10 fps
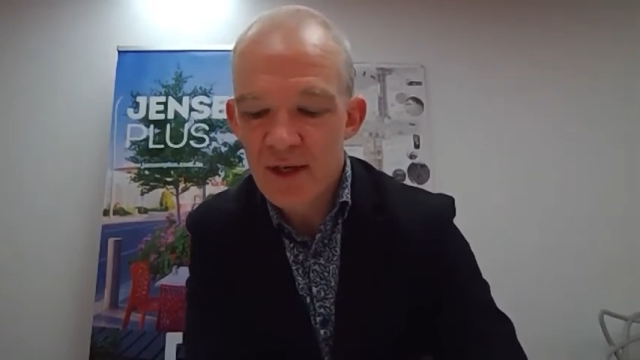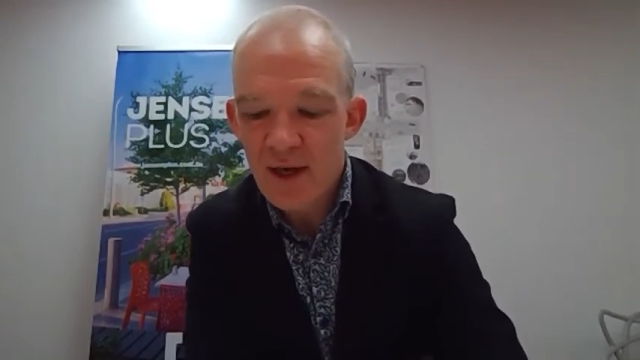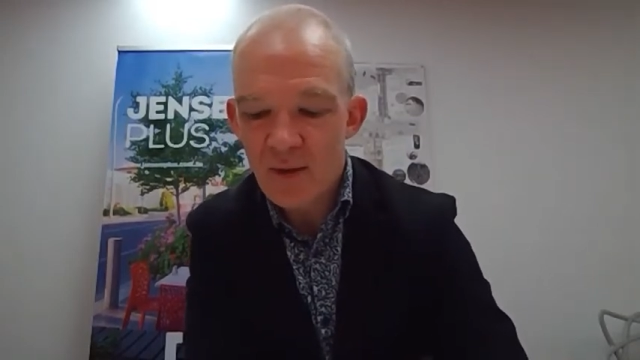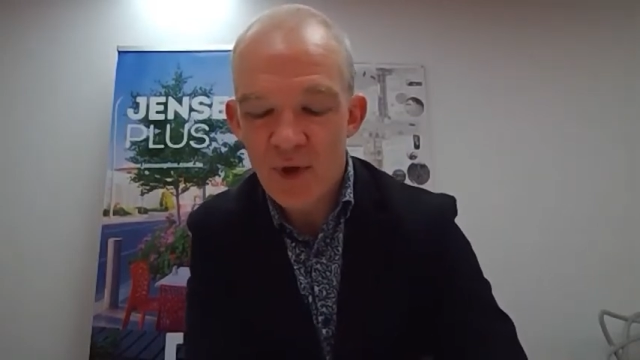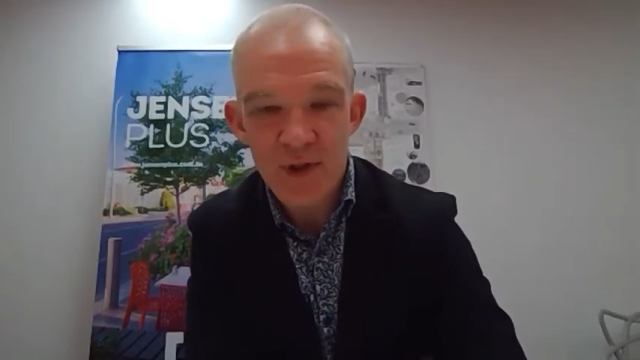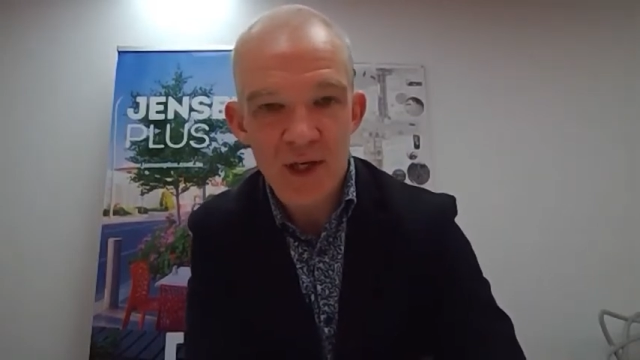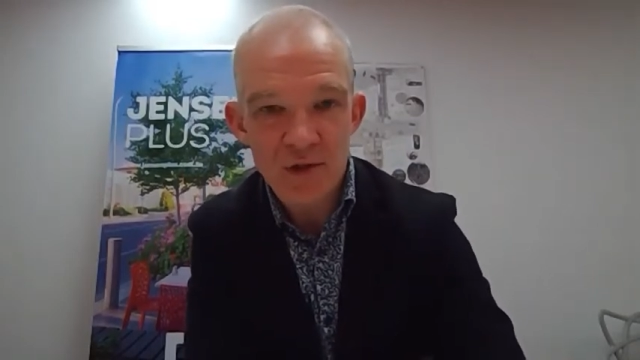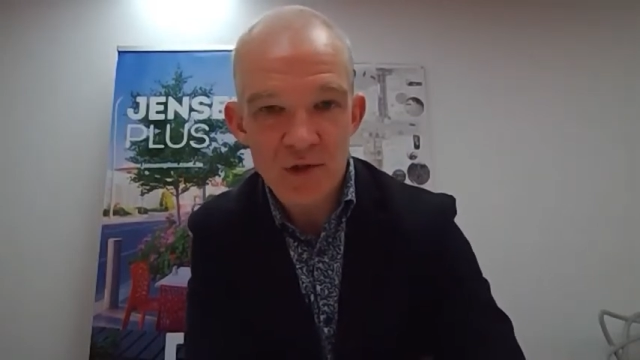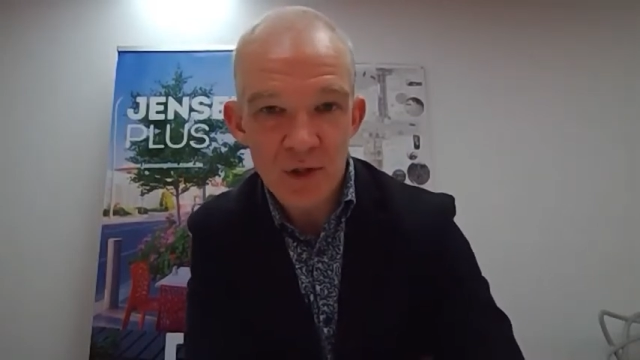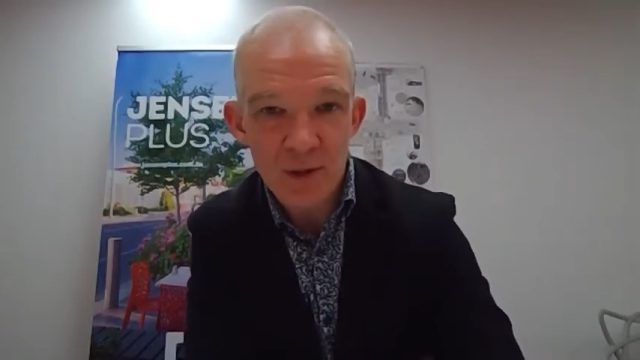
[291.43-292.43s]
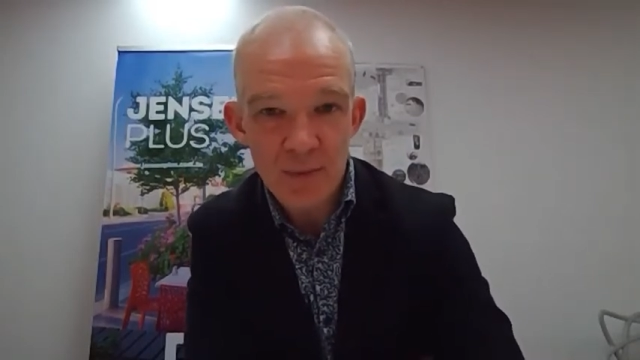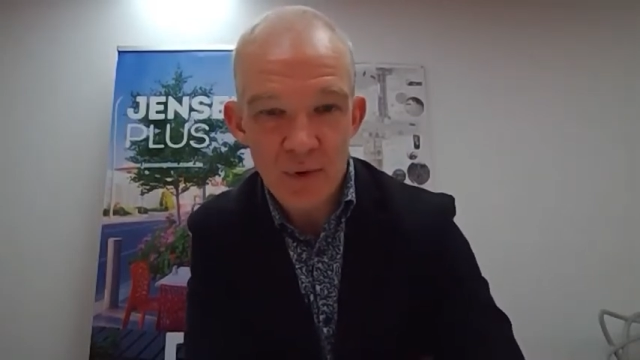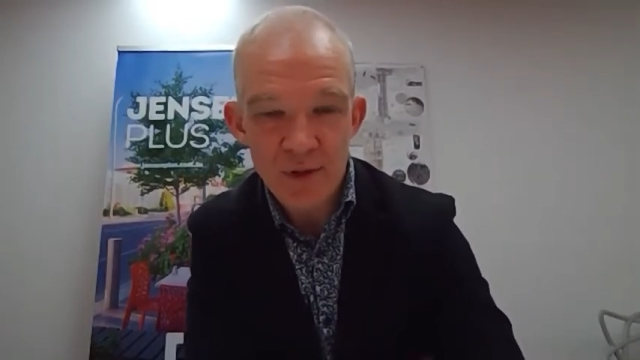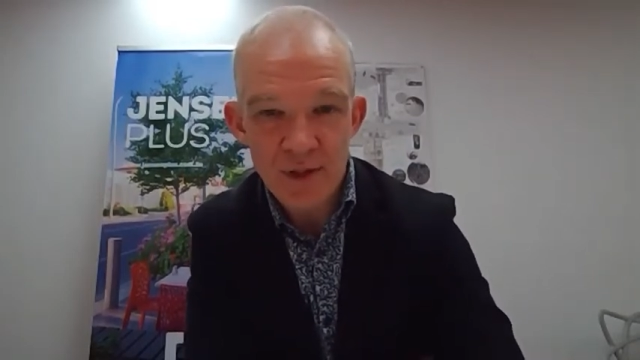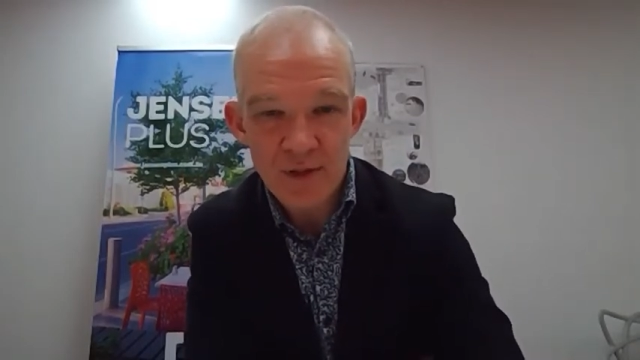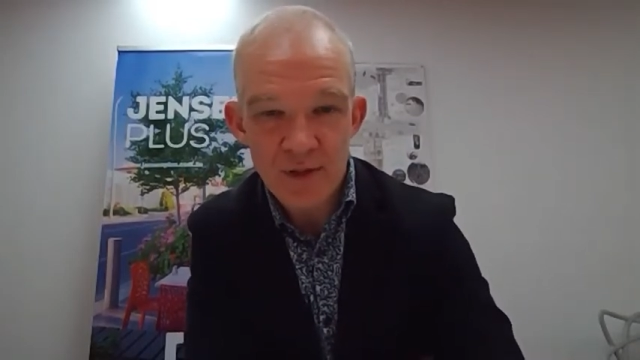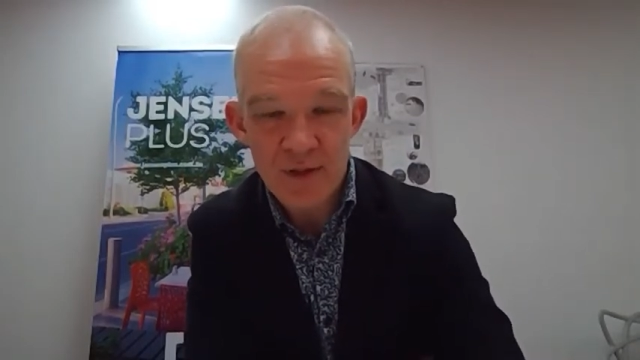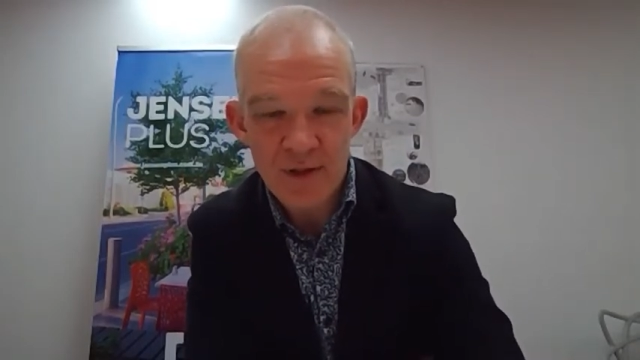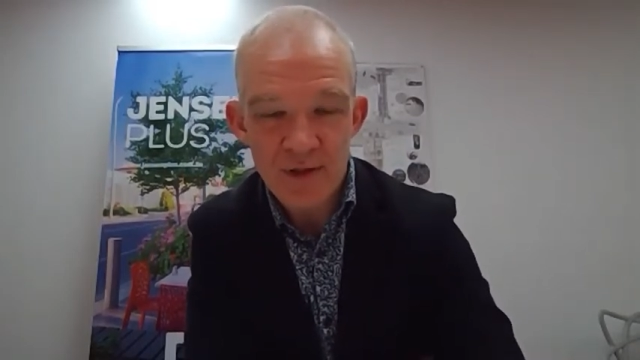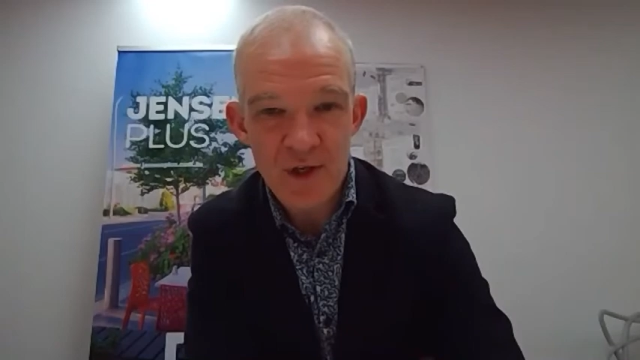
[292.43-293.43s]
And we think it's really important that
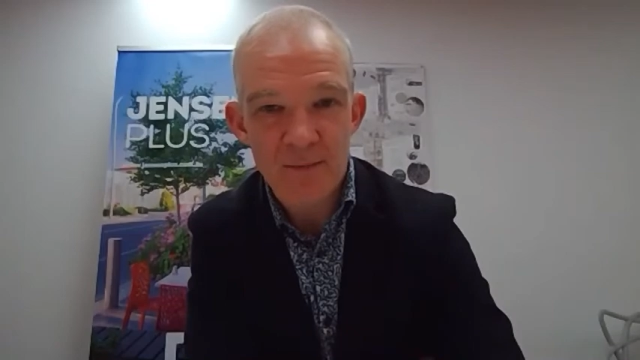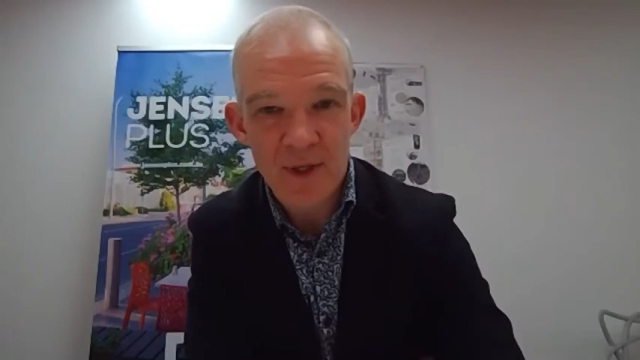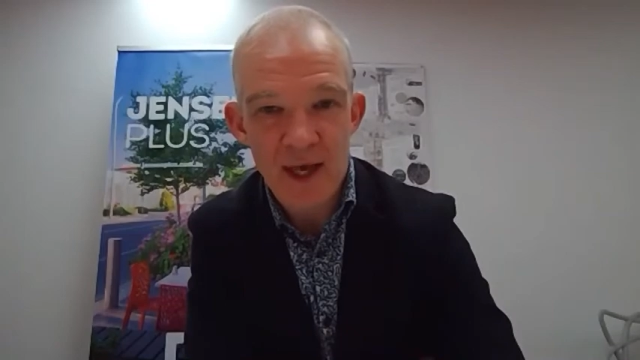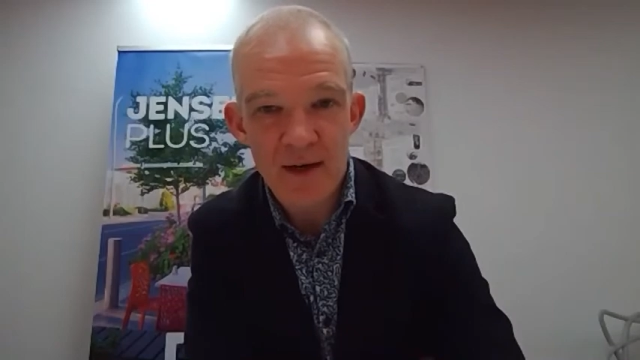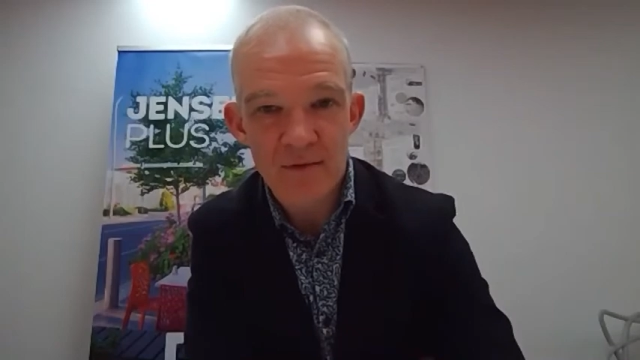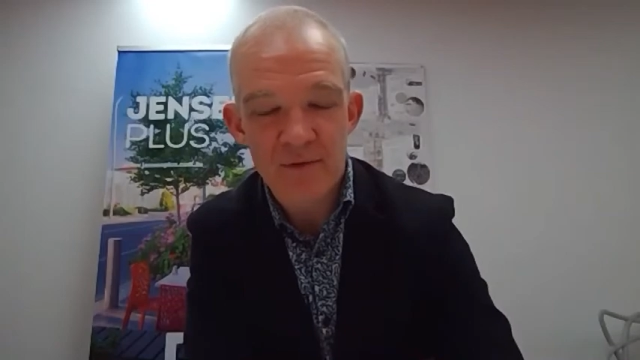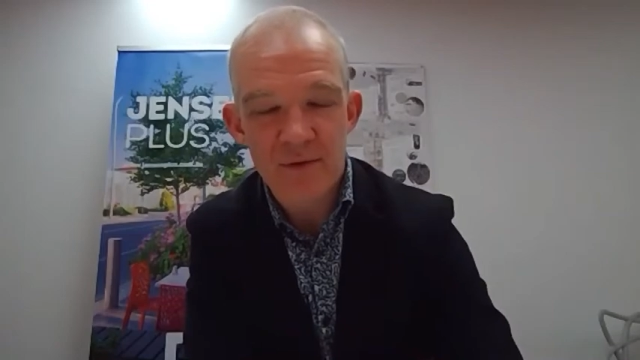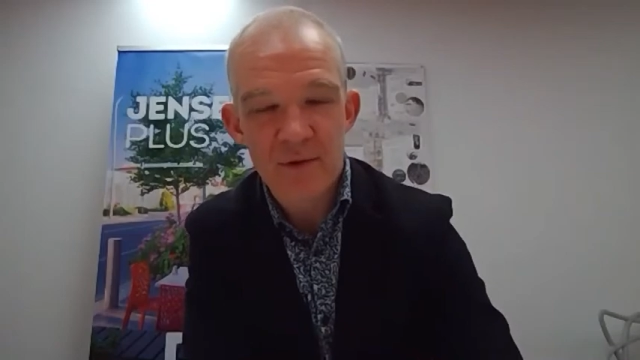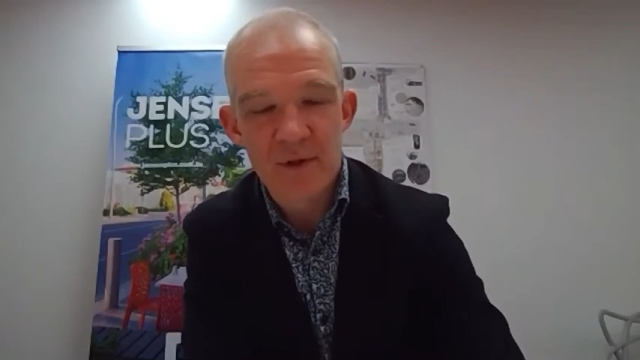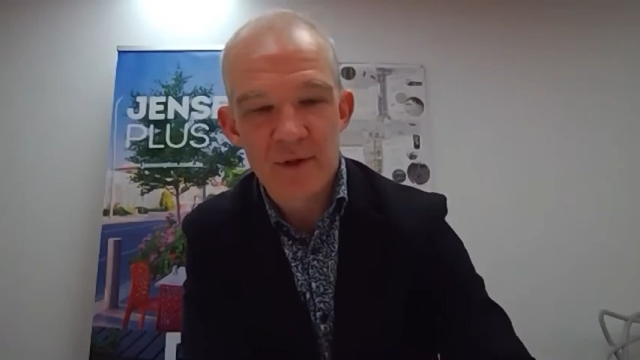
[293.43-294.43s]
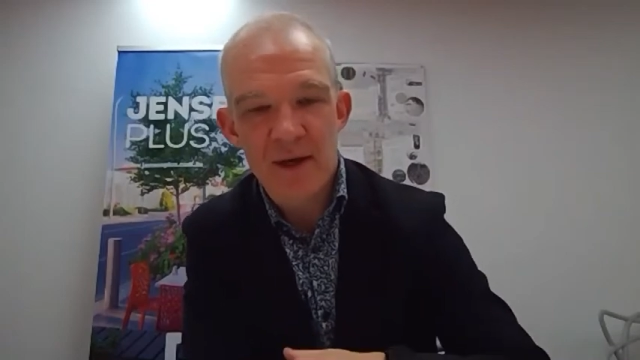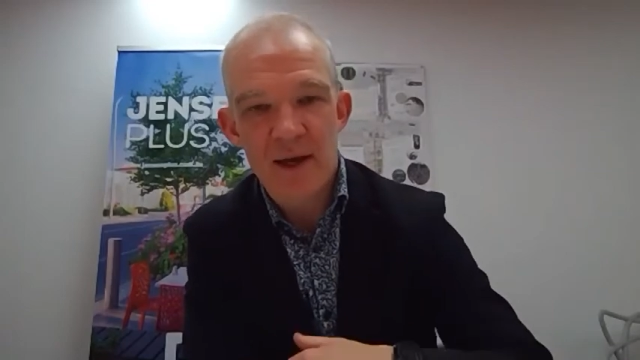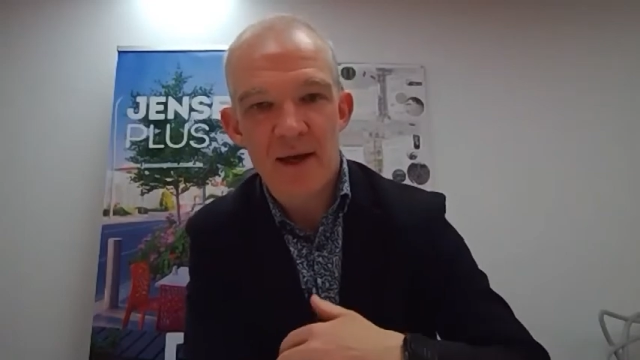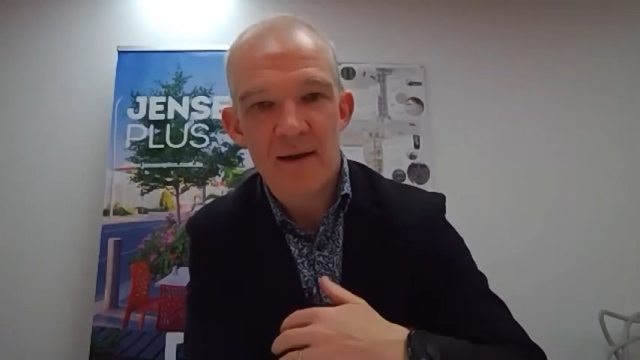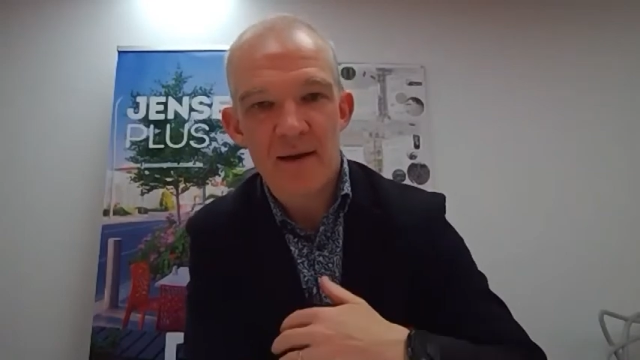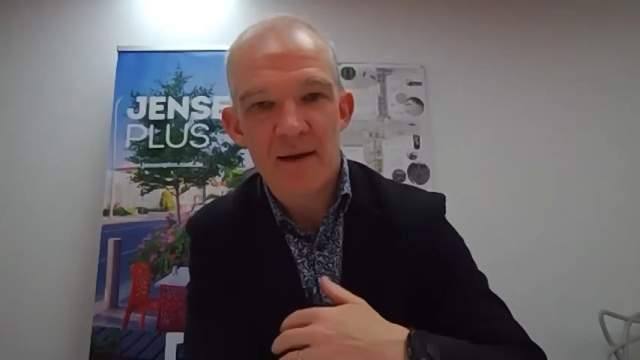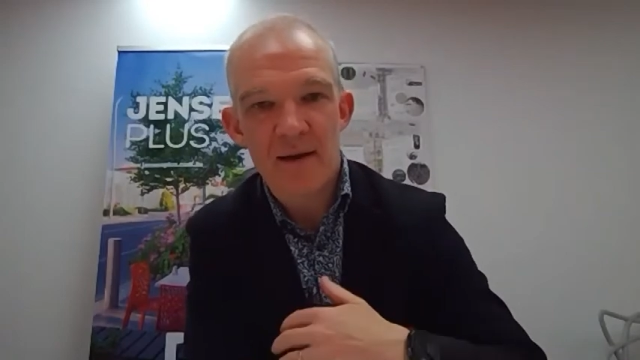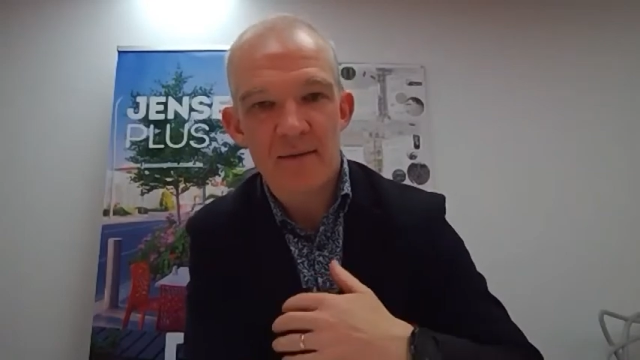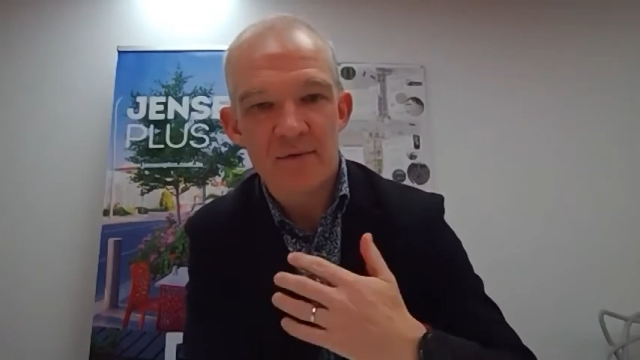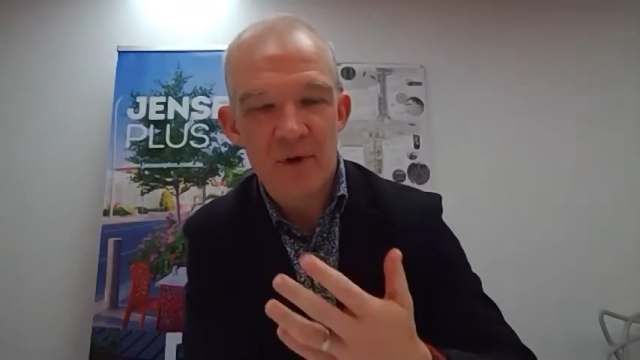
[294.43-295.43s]
there's some kind of
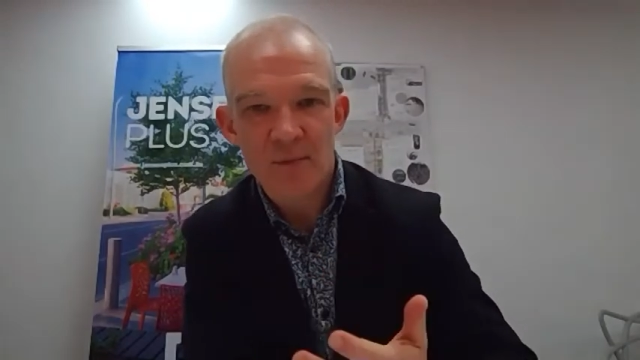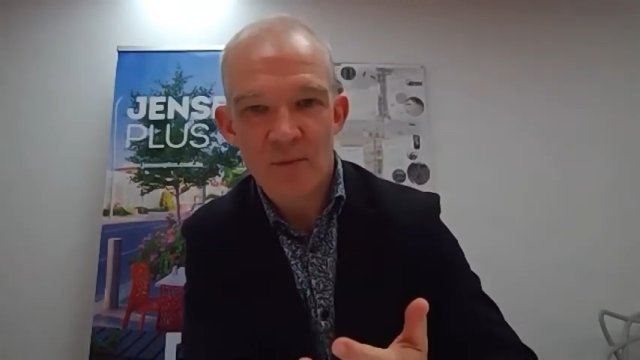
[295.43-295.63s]
framework